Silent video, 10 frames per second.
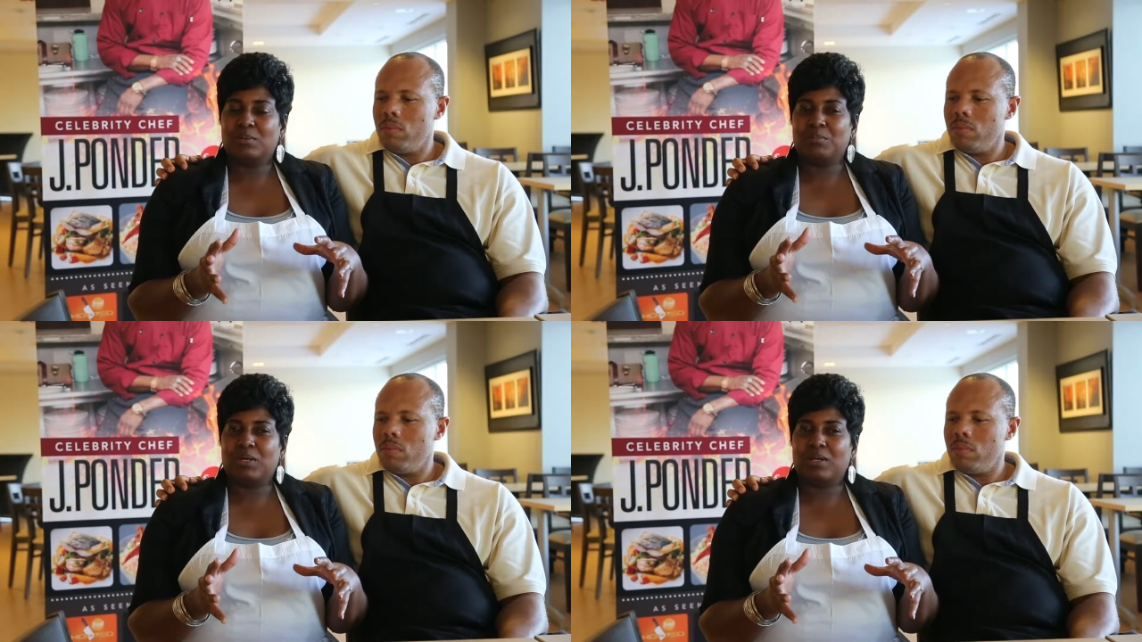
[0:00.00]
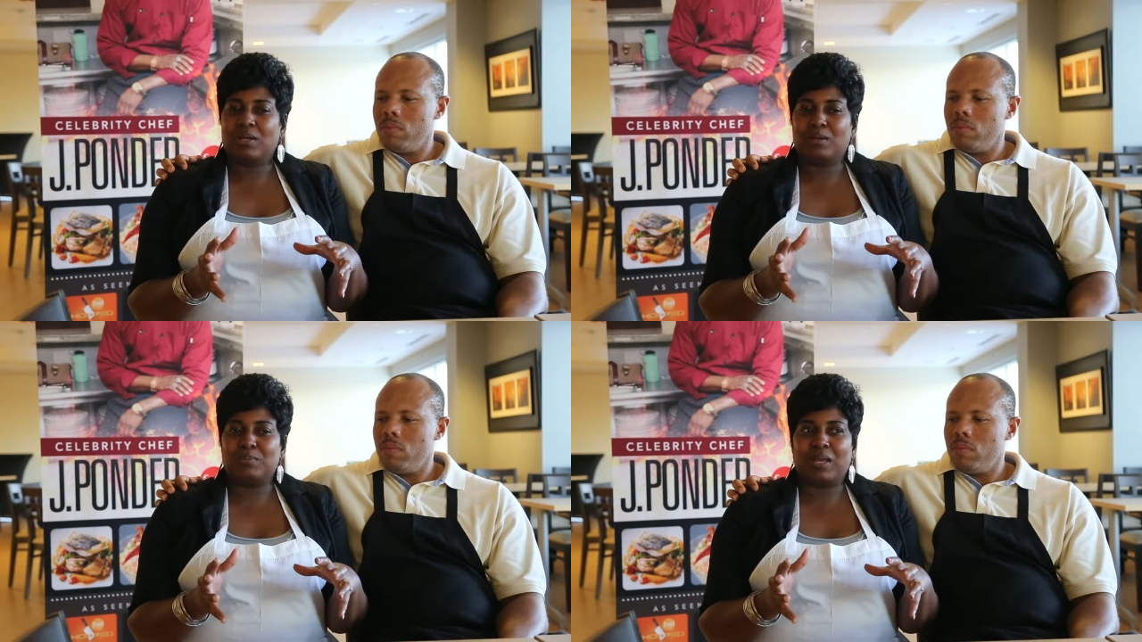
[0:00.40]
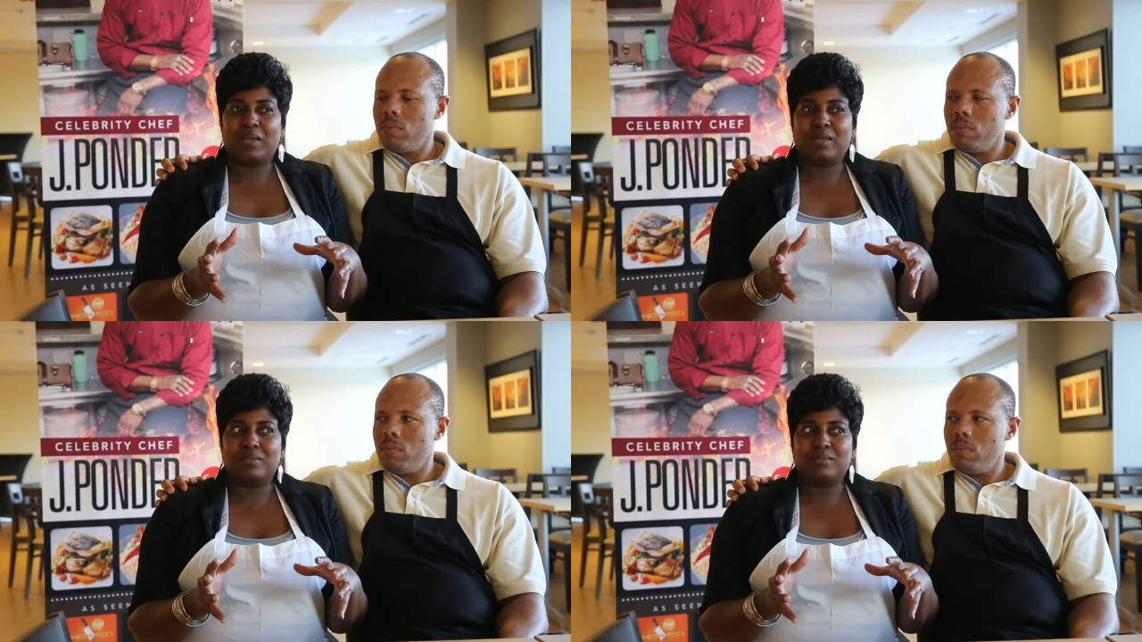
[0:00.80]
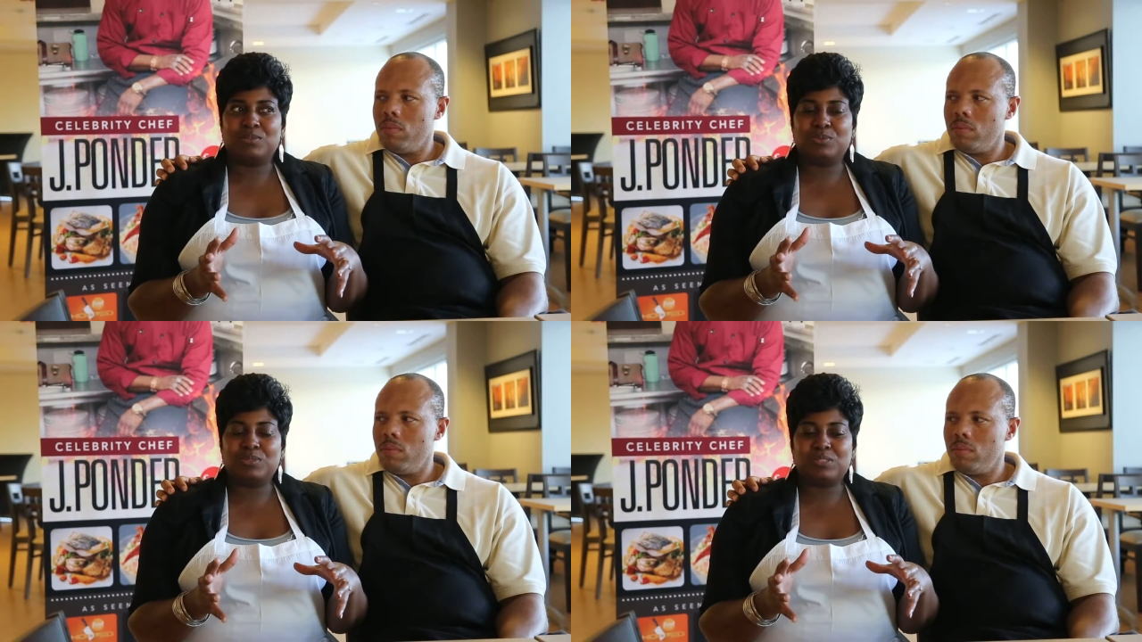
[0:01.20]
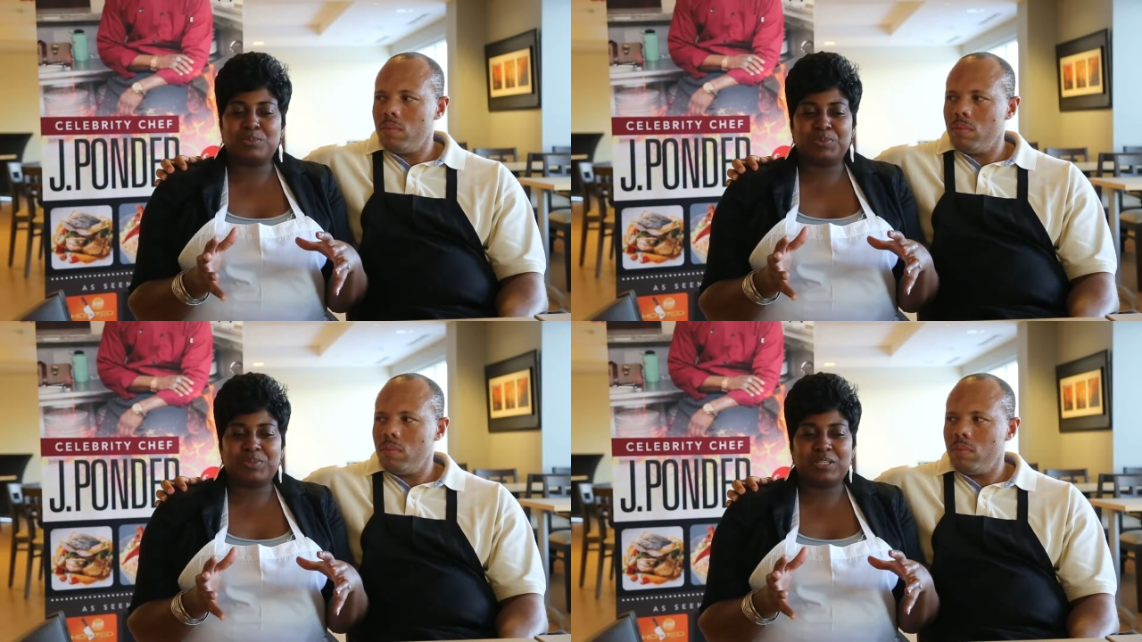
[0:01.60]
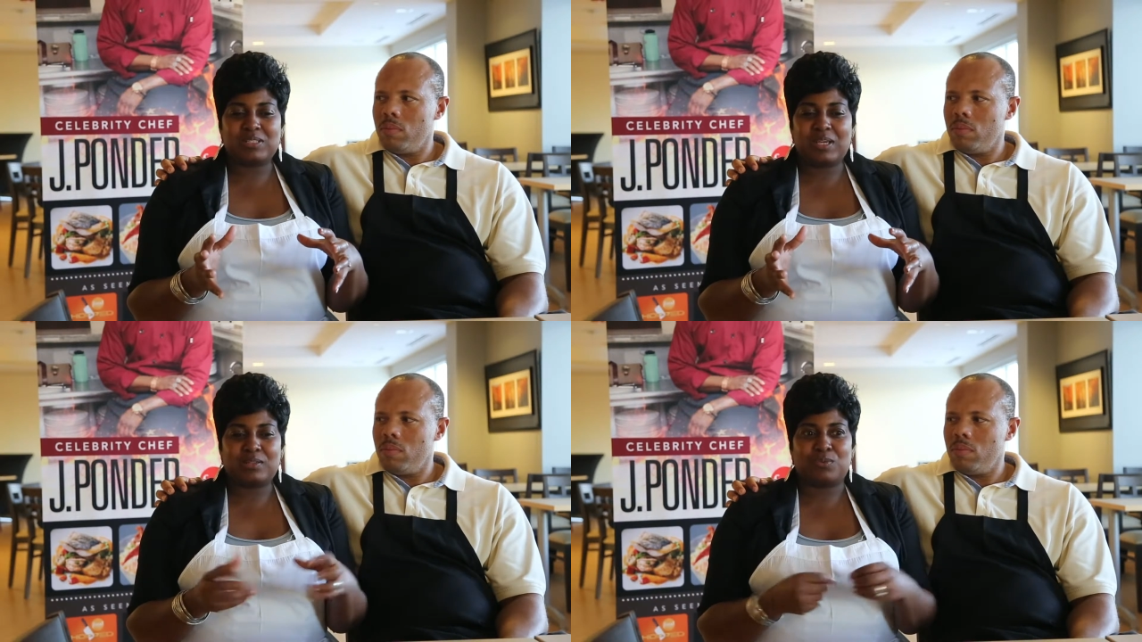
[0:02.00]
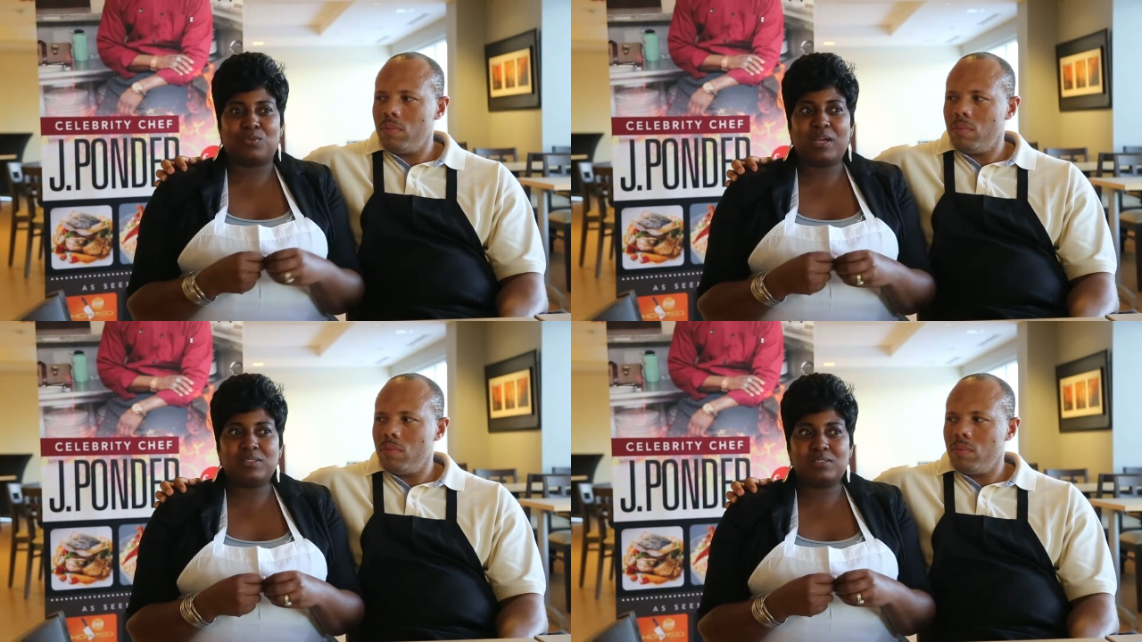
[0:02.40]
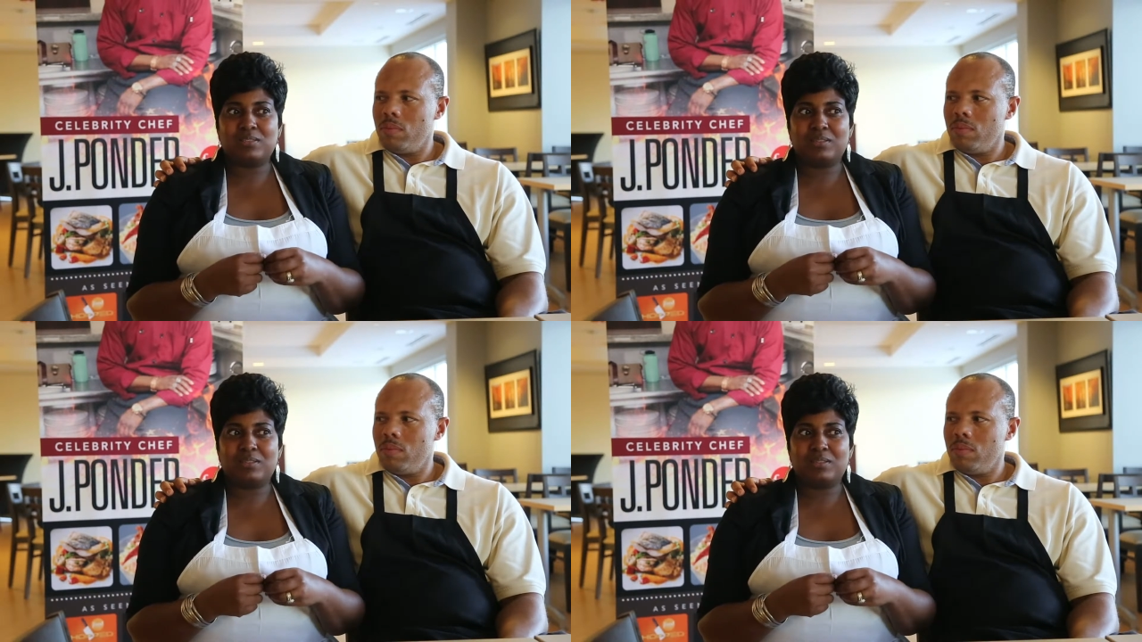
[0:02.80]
Speaker 1: But um, like doing simple things like the rice,